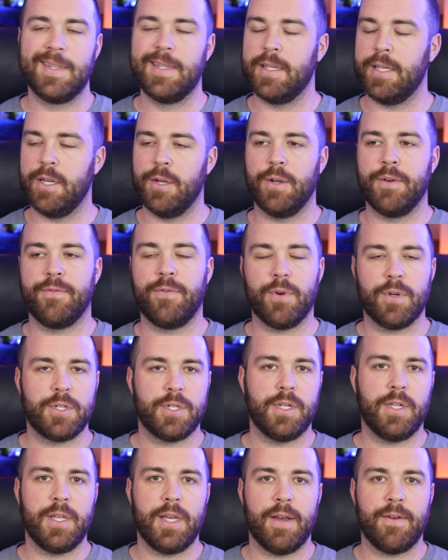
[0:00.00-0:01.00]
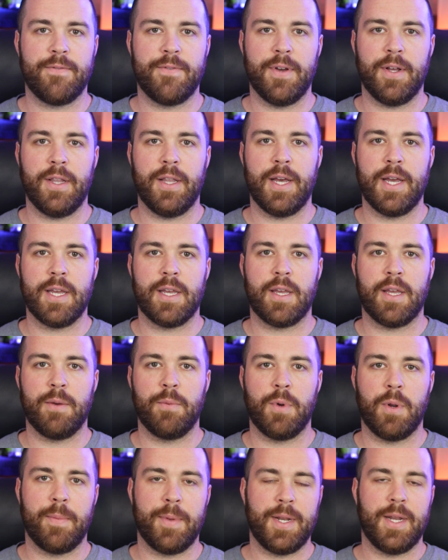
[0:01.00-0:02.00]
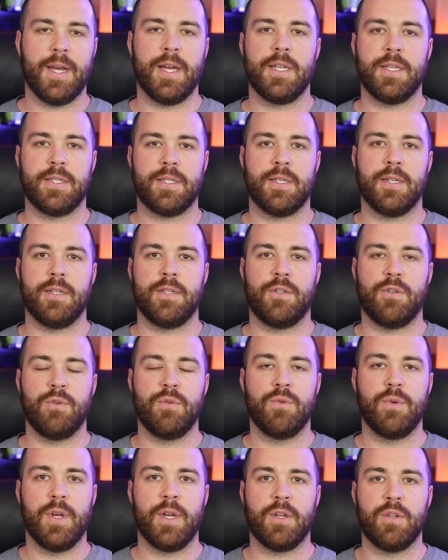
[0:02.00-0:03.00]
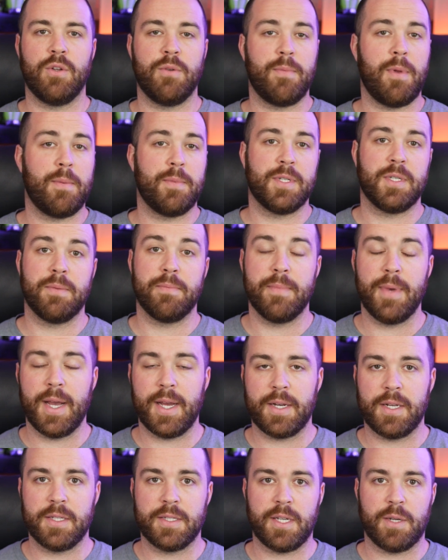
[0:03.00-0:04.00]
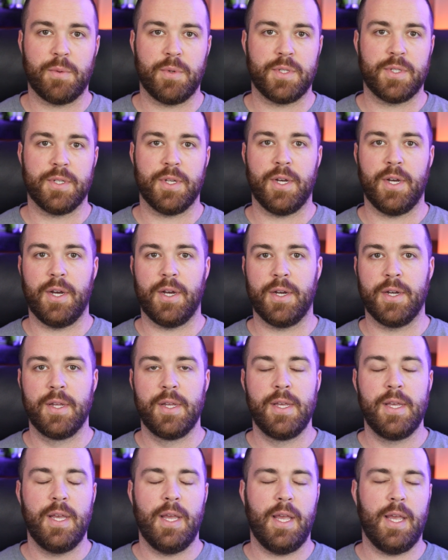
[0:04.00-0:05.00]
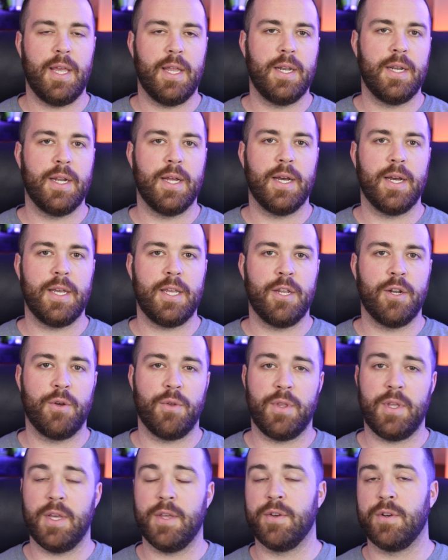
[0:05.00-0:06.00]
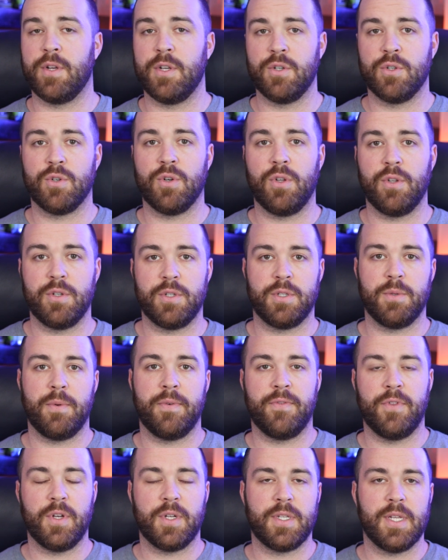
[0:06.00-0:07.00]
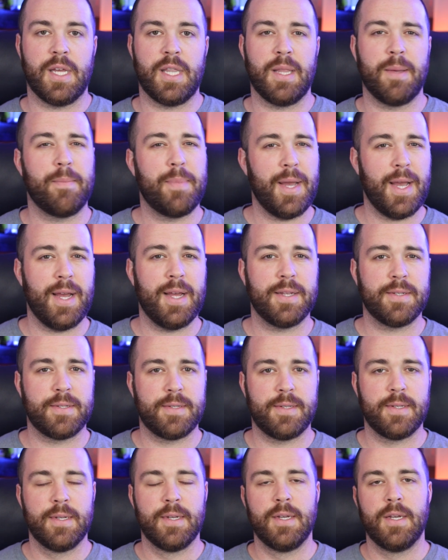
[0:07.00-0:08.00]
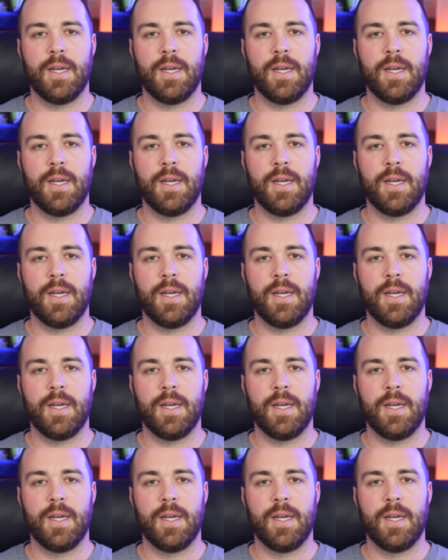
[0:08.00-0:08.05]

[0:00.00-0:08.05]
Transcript: You know, unfortunately, I felt like it would have been nice to include maybe some magnets like we saw in, the other controllers that we've looked at in the past,